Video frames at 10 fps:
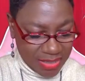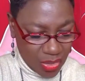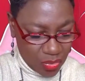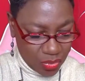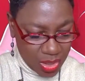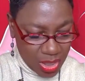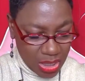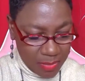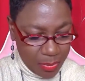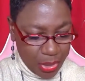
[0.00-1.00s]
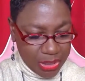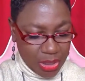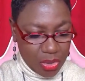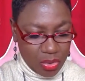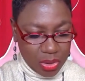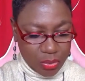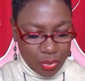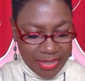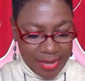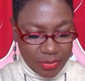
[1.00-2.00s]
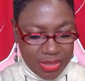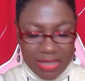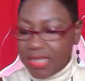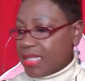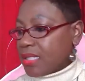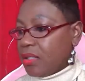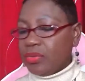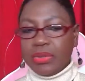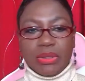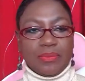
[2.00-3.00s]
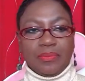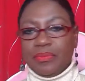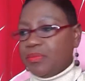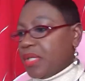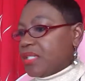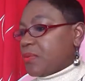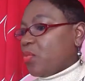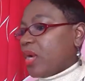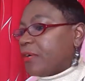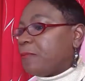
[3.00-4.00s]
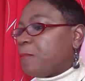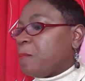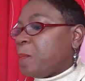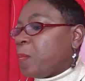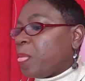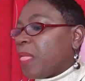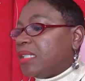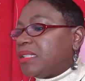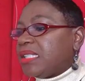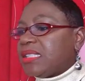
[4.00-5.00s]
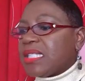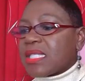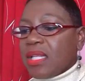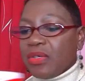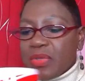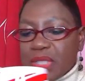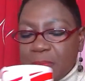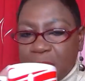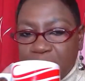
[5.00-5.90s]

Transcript: So let me bring the gold one out since it's close. Get some water. Since it's close.